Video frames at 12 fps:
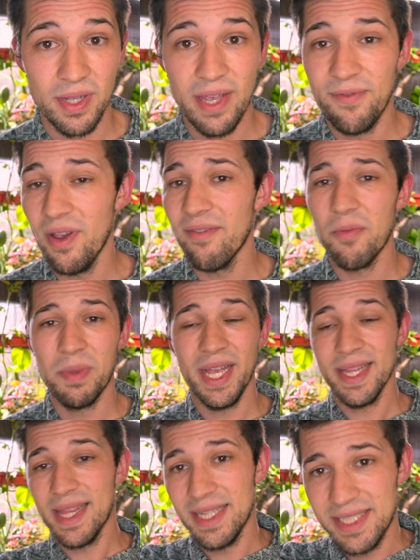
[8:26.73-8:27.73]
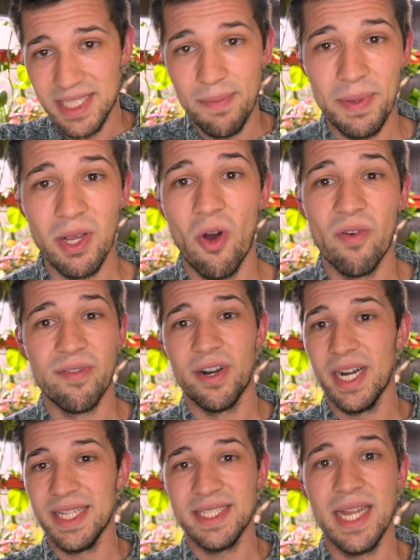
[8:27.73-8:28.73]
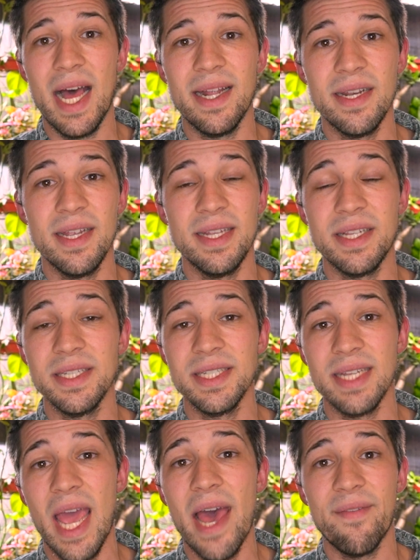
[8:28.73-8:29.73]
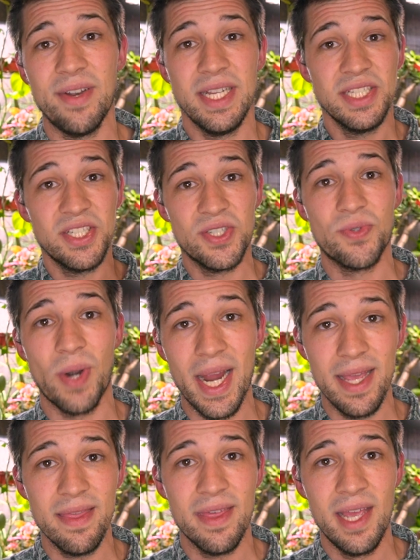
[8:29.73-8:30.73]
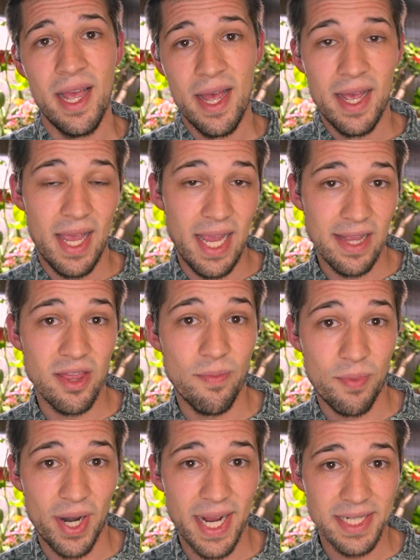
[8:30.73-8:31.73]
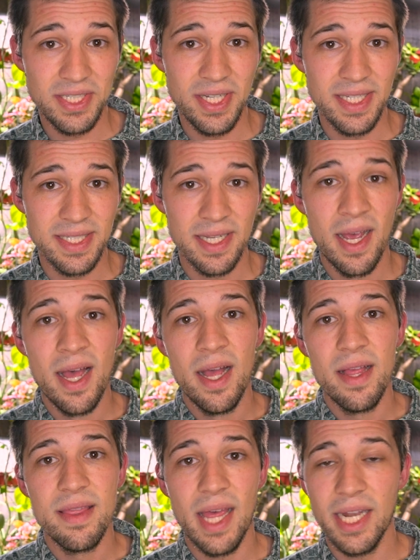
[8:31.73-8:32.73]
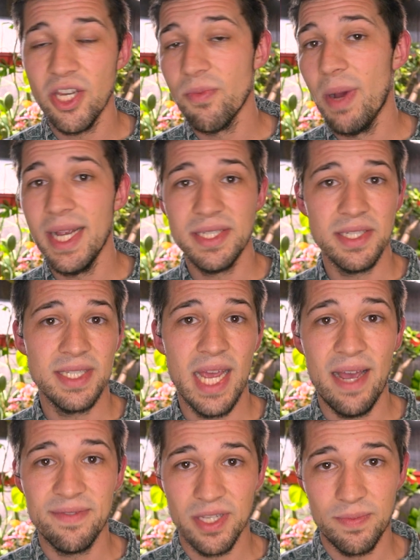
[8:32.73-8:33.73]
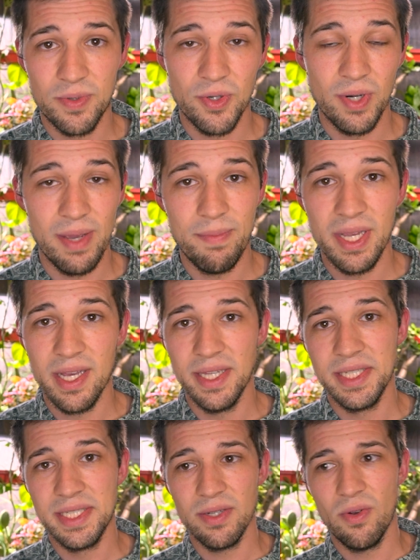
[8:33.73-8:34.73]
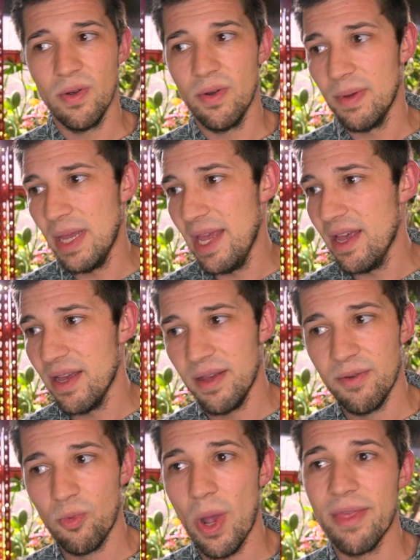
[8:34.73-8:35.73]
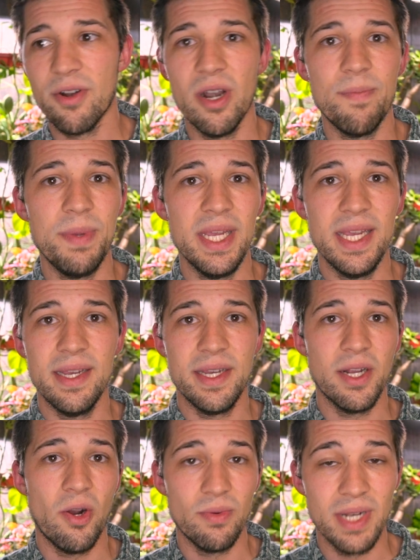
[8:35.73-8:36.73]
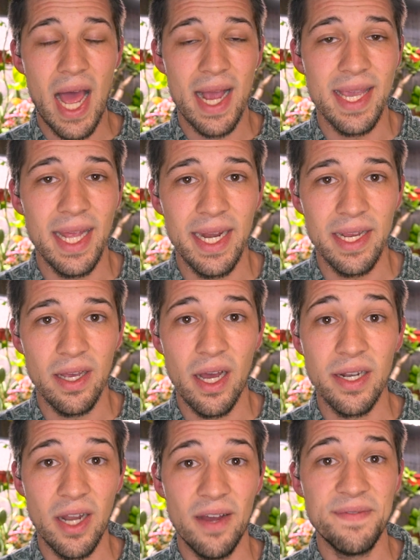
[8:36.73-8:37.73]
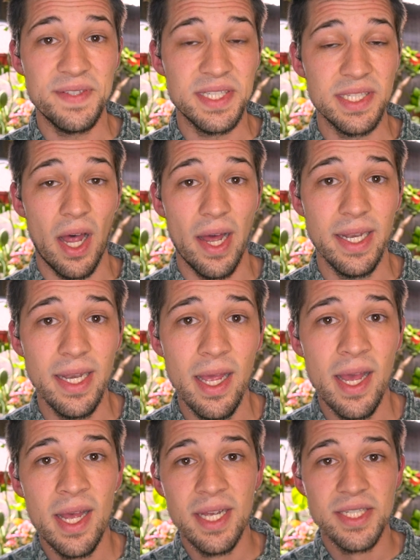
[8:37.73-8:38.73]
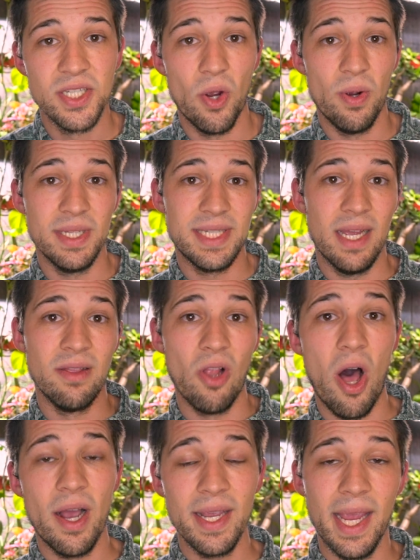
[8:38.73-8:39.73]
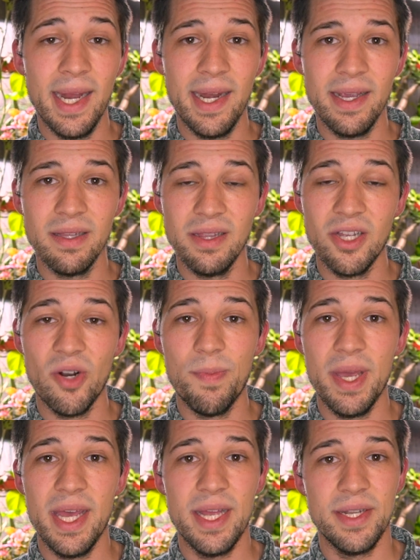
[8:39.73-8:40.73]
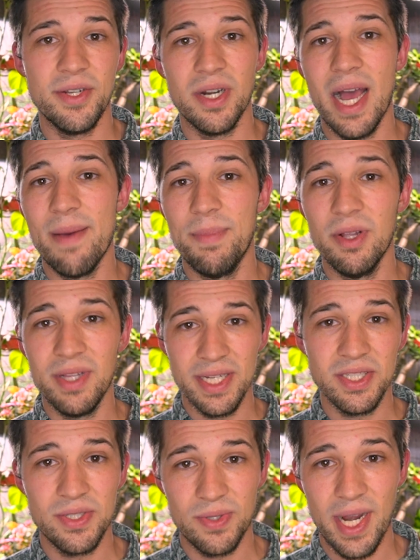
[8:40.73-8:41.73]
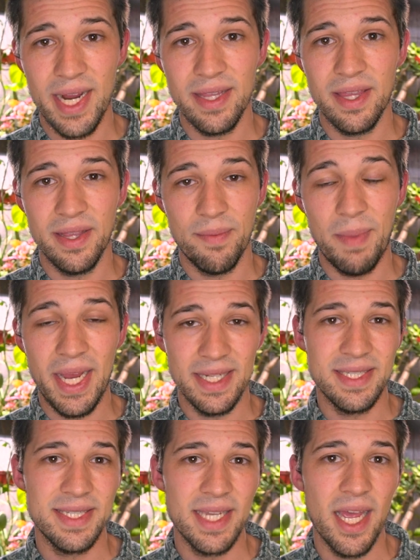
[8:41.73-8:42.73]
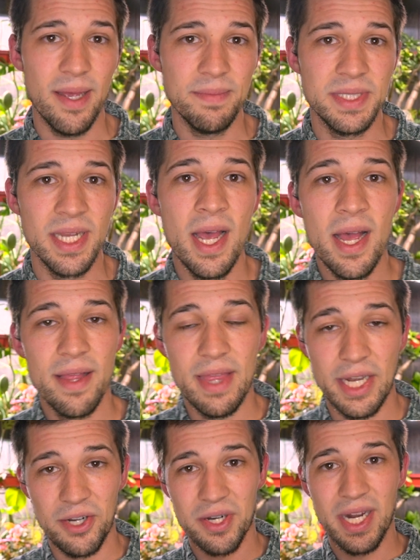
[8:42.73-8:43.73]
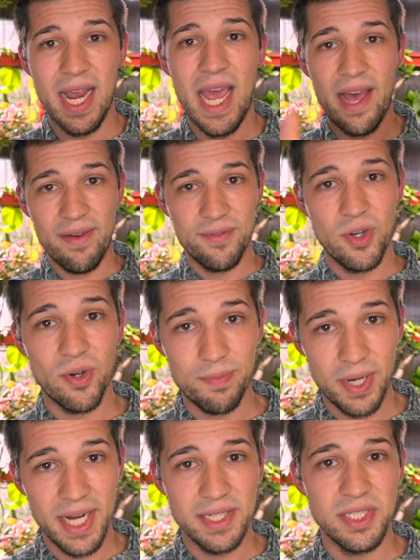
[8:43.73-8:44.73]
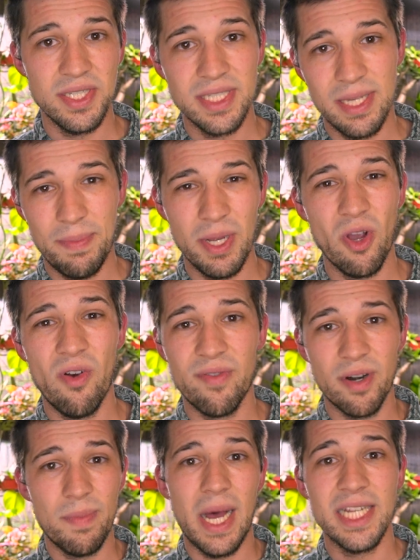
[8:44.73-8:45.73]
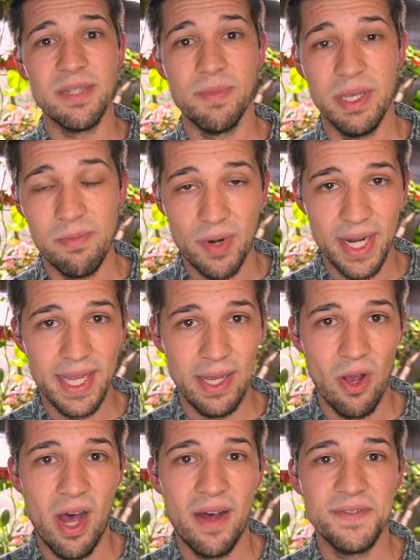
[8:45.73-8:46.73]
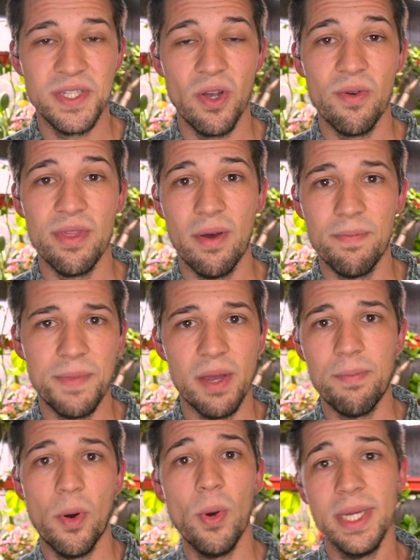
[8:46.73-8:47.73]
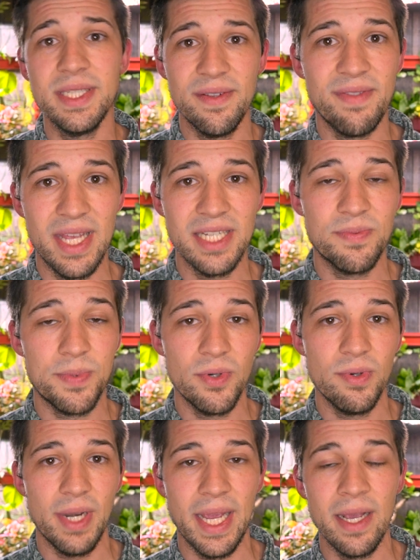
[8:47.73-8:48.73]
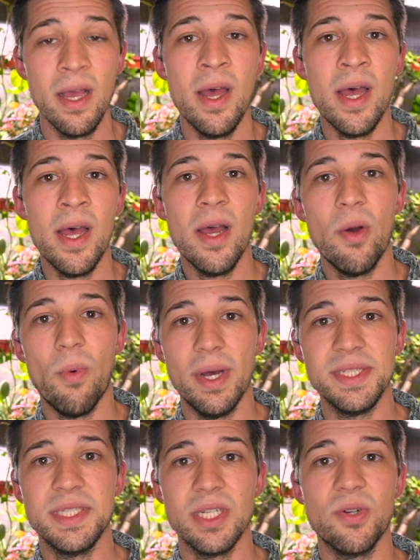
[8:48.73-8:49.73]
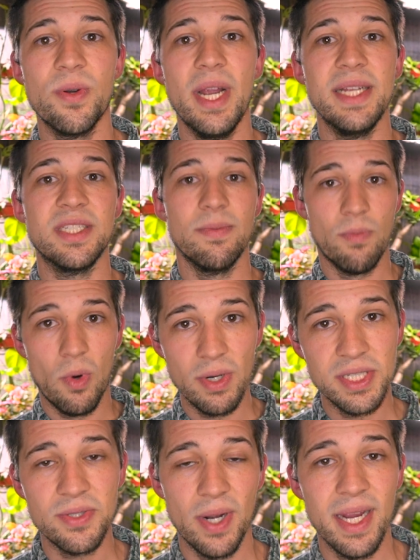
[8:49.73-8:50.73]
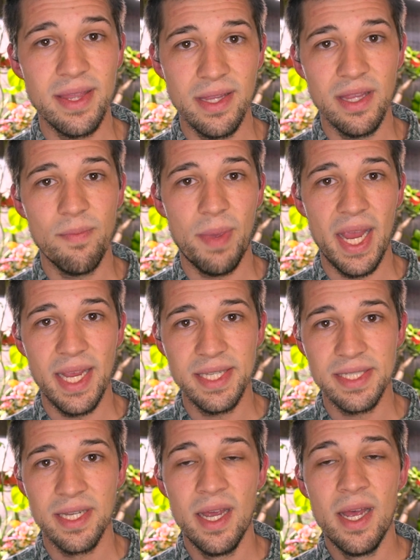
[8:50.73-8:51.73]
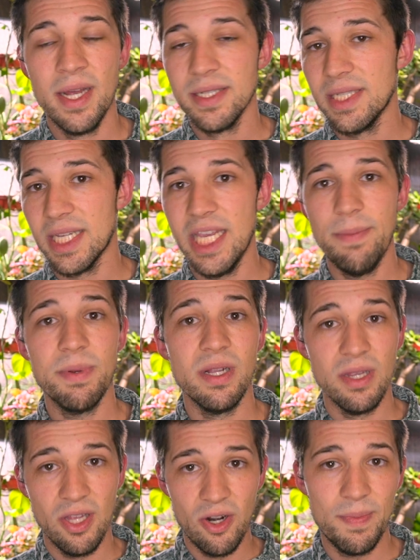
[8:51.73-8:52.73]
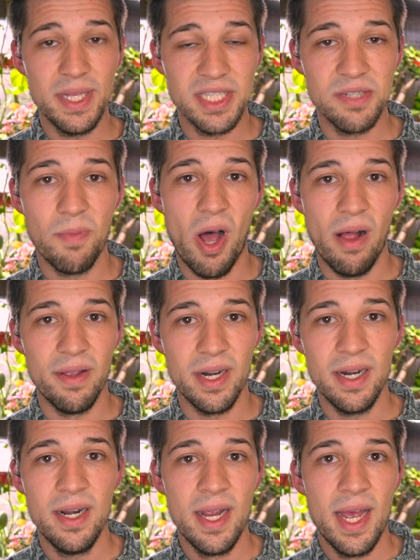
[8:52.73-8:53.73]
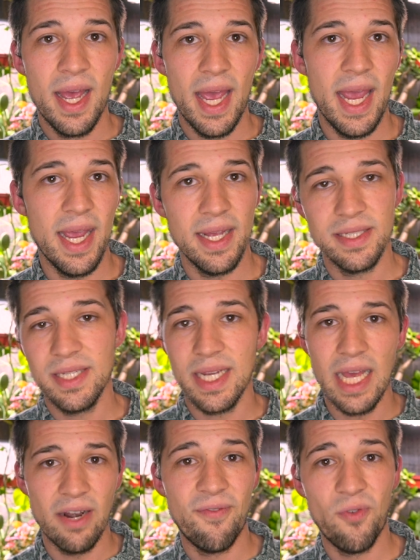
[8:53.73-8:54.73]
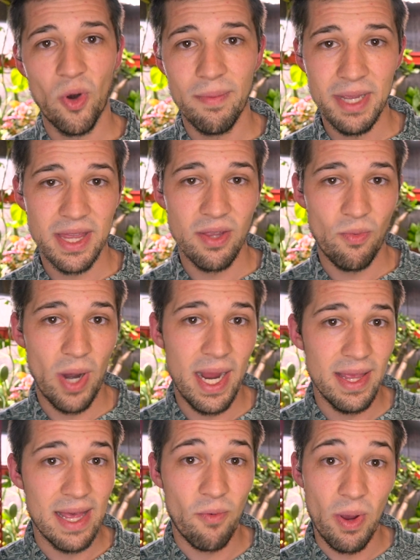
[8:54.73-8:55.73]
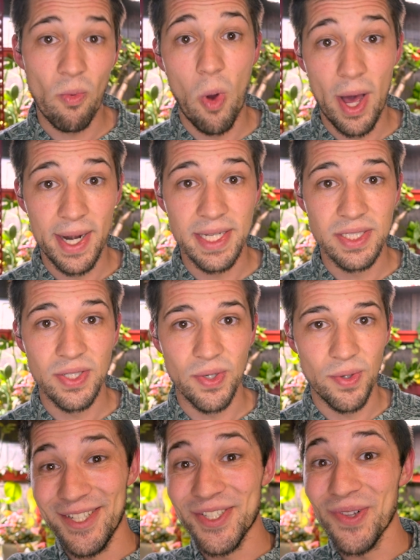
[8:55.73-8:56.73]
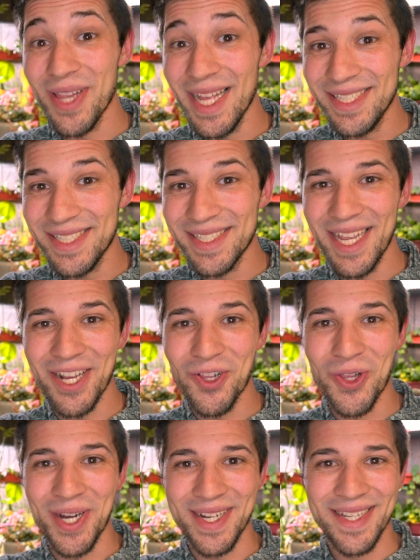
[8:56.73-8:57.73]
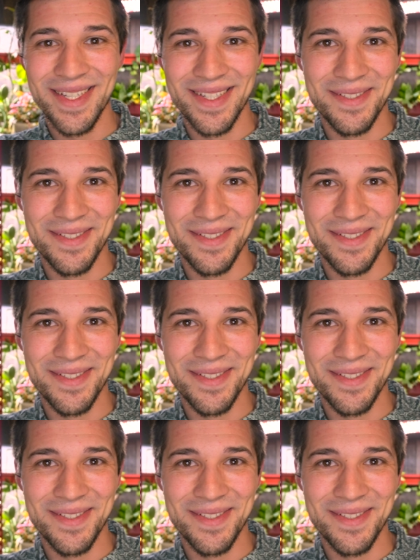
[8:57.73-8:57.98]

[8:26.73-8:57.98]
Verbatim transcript: If you have a plant that's tipping over and it's not, it doesn't have any strength in the branches, then you might just have to prune it, because uh, whether it be, you know, not getting enough sun, so it's elongating a little bit and you're not building strength in the main stems, then you're going to have your branches tipping over, possibly breaking off. So the, the point of this pruning was to create some more strength in the base, to keep it a little bit smaller, and to kind of form it the way that we wanted to. So let's take a look.